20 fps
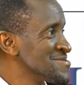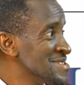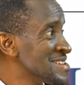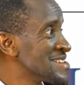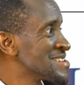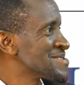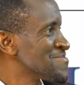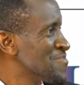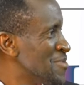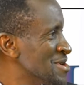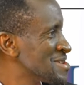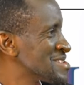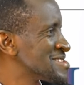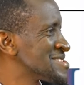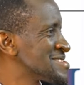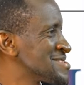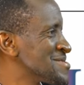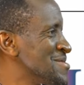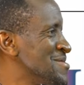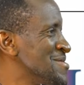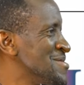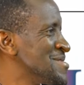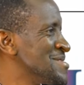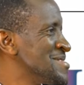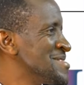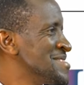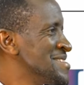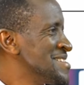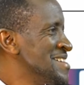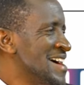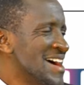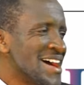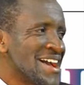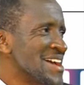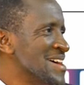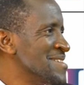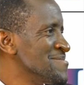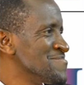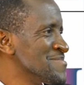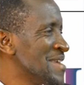Doing sports. So
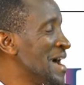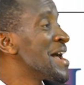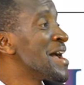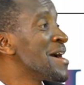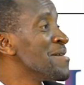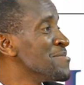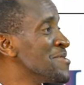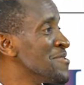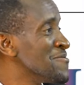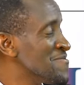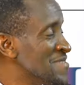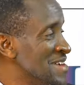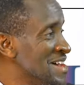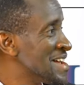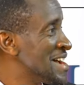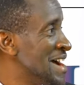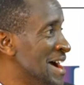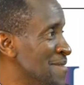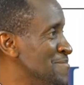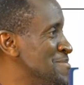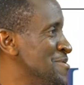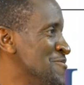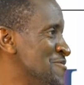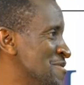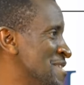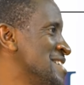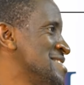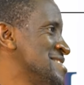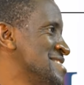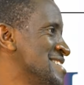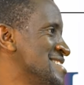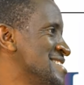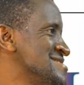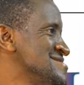I am a very happy father.